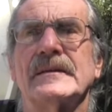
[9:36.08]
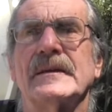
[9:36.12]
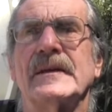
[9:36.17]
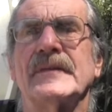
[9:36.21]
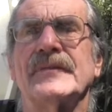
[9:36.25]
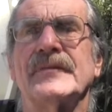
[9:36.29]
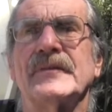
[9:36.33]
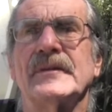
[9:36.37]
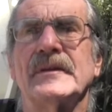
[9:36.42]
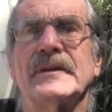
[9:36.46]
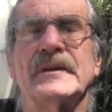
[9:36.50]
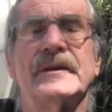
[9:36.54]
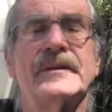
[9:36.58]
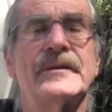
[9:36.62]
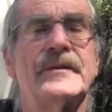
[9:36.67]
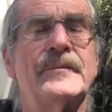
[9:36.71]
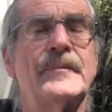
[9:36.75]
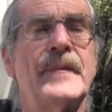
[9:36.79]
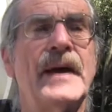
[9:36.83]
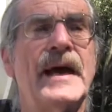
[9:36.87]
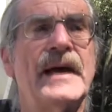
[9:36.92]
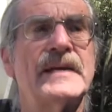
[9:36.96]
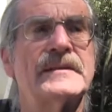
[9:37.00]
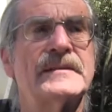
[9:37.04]
Definitely. The
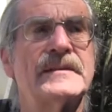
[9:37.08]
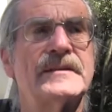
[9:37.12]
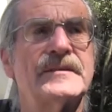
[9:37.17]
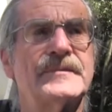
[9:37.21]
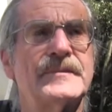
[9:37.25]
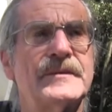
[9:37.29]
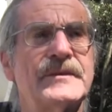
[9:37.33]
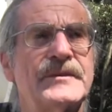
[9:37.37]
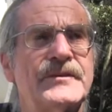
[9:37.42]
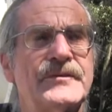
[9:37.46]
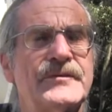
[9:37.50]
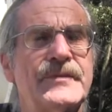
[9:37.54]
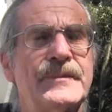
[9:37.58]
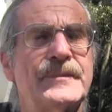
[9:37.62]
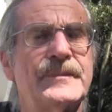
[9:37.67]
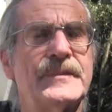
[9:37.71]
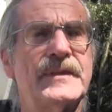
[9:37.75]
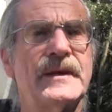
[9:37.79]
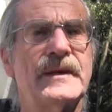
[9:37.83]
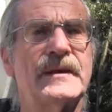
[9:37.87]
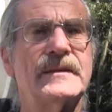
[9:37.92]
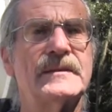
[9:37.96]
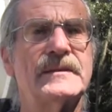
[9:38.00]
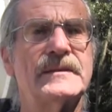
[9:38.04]
mast has been stripped
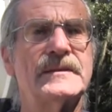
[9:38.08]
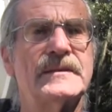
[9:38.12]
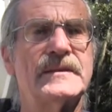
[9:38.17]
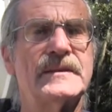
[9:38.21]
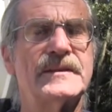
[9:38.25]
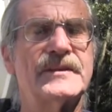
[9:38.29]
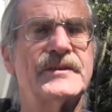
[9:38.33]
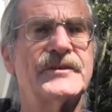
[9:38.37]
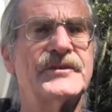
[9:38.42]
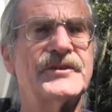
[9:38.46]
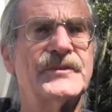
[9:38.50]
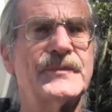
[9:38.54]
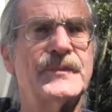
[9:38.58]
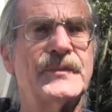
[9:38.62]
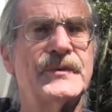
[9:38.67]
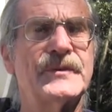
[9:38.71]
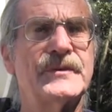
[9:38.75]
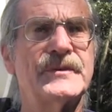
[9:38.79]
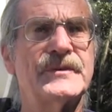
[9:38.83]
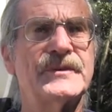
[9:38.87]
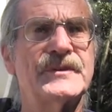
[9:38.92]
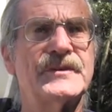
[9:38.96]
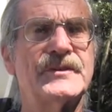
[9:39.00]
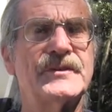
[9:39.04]
down at citrus
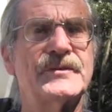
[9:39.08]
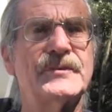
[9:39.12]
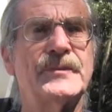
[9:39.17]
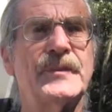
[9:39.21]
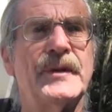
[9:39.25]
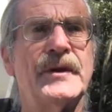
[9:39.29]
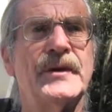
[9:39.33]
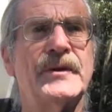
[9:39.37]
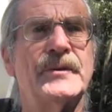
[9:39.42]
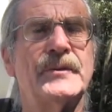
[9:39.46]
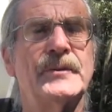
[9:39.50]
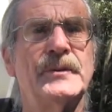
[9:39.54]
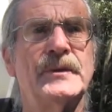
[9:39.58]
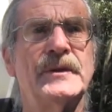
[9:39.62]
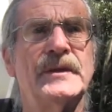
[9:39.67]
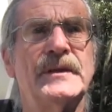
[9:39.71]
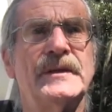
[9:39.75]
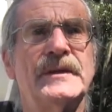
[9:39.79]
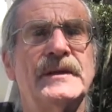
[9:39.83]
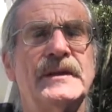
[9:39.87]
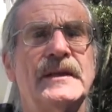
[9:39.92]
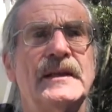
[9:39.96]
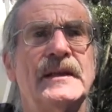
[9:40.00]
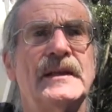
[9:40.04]
spruce to bare
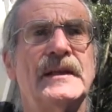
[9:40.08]
wood.